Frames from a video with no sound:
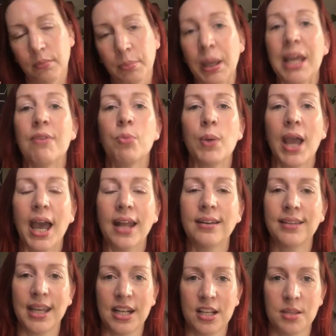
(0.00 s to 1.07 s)
but if we had
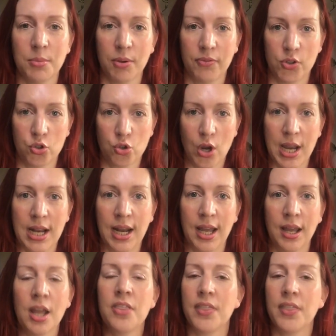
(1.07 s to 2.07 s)
taken them off the trailer,